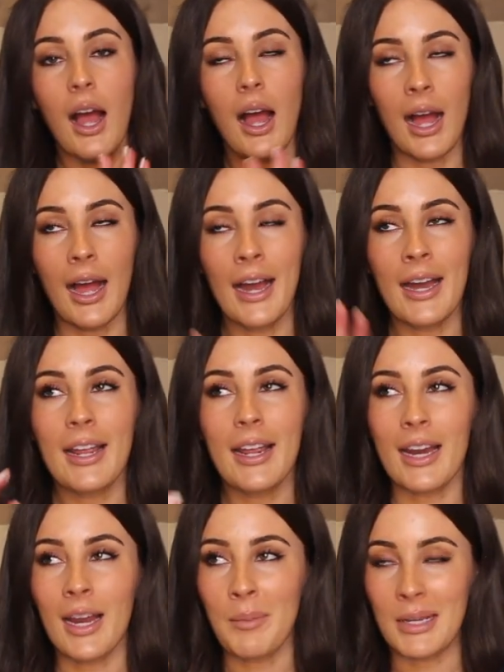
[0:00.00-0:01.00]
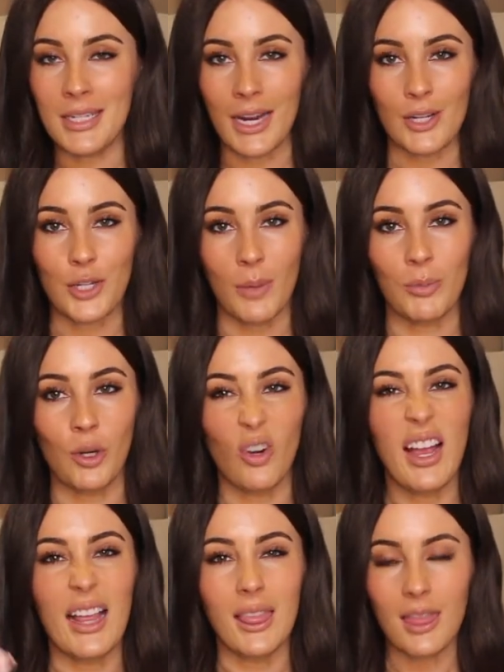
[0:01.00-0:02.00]
I am a tank top
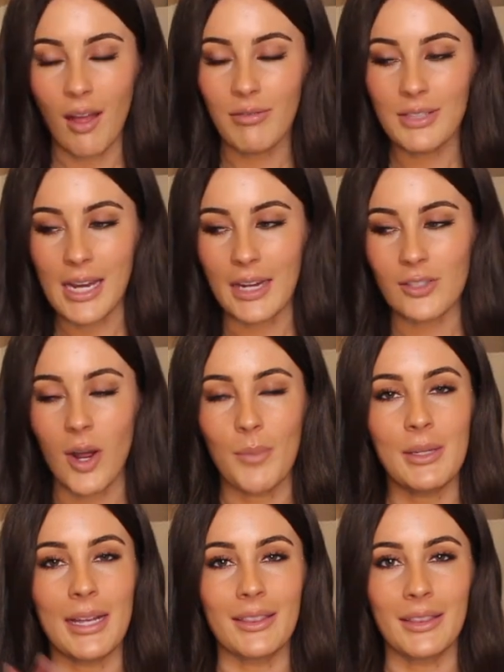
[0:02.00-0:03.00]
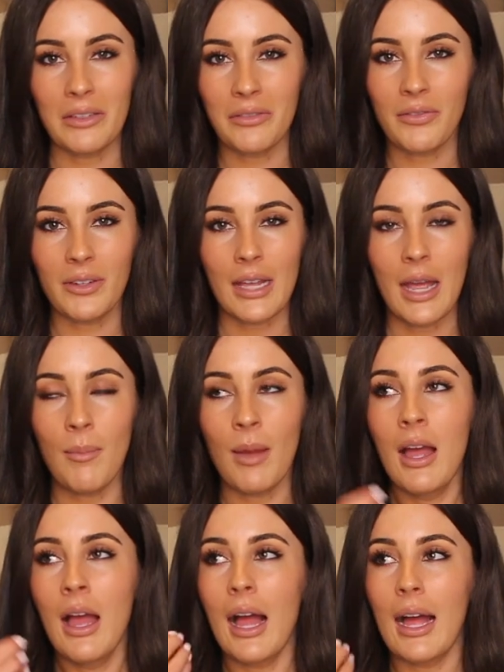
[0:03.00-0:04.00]
girl. I love tank tops. I live for them.
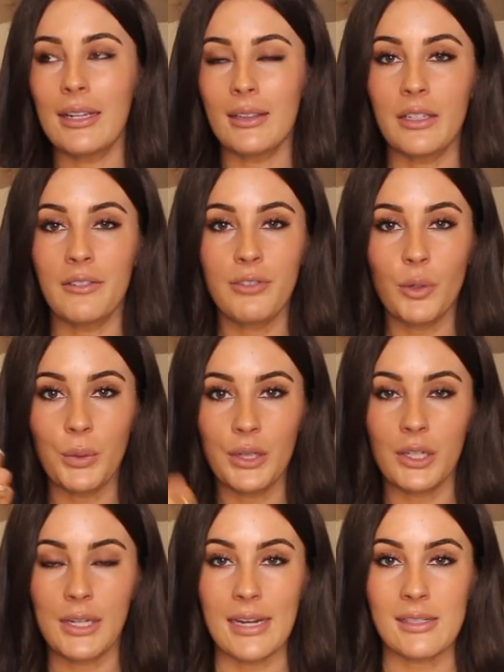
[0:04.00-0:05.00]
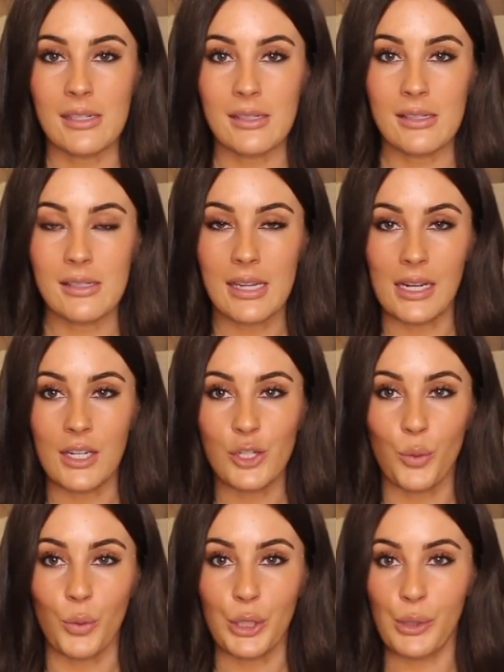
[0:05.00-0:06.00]
I live for when they're nice and skinny
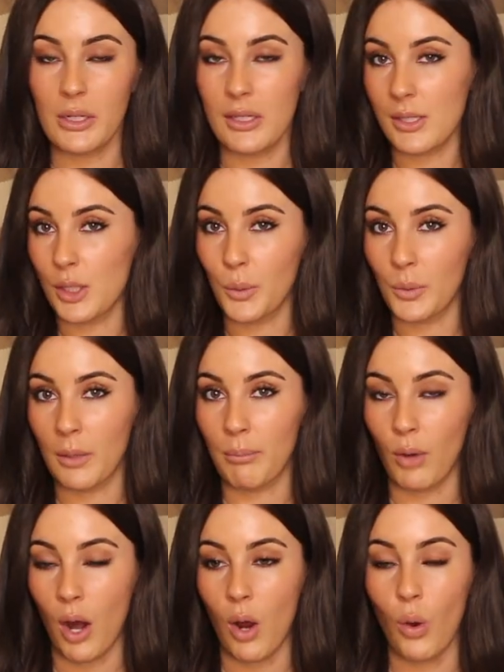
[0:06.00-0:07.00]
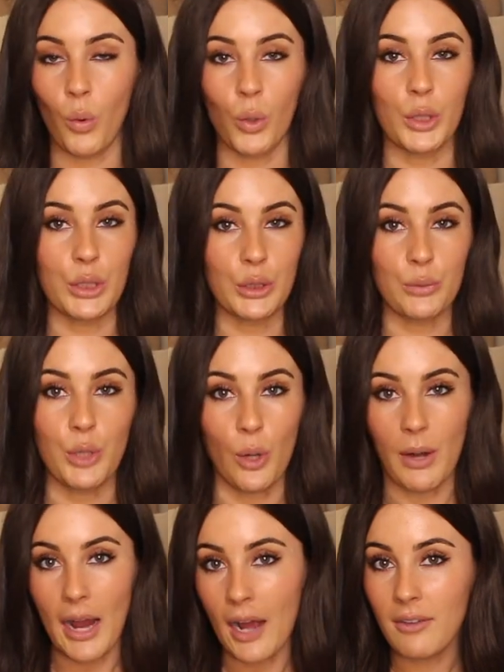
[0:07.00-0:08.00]
to where you could still wear a bra or you
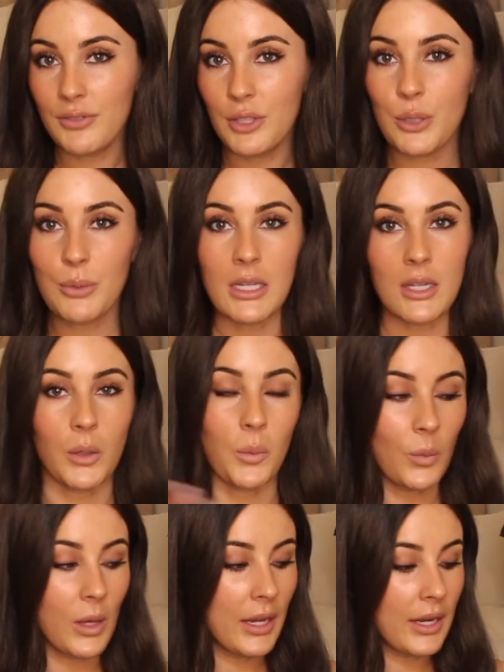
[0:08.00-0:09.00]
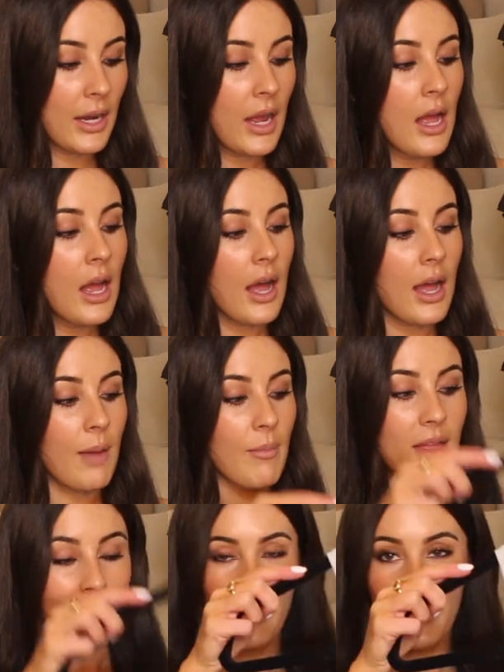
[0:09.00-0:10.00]
don't have to, either one.
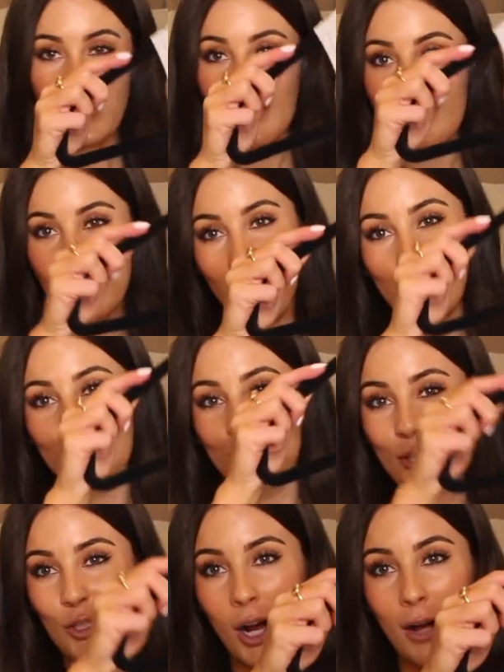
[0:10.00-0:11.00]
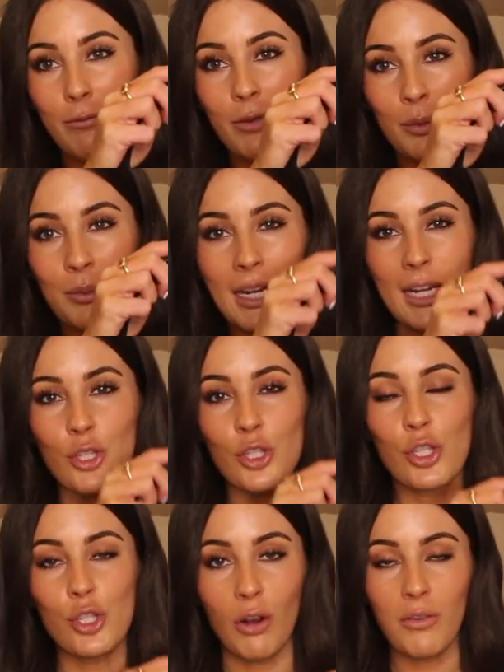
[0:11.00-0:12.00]
This does the job for me. It's
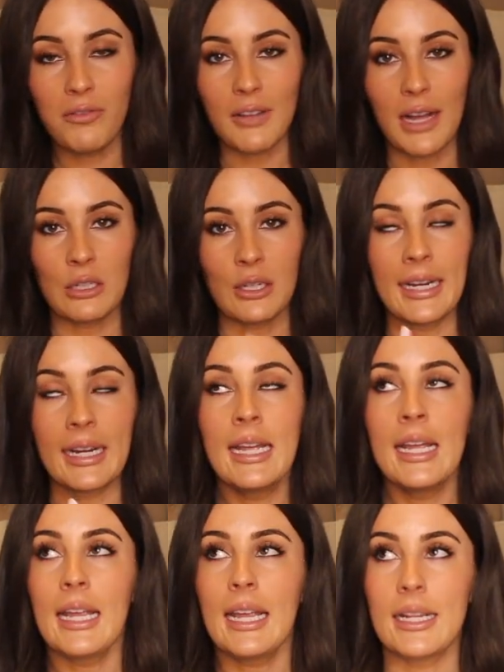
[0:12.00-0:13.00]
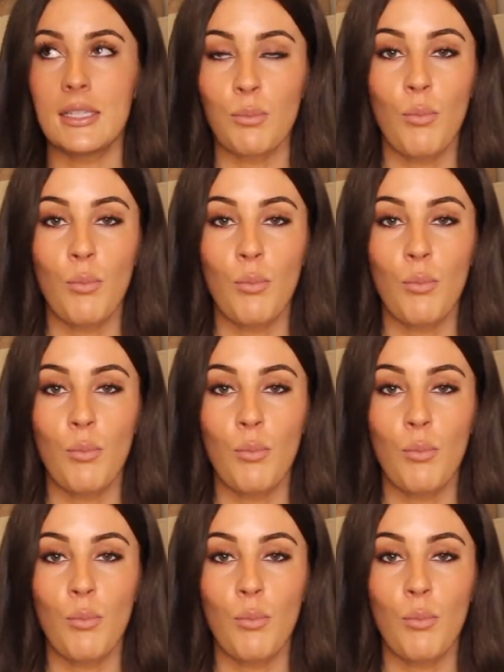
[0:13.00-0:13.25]
so flattering. It's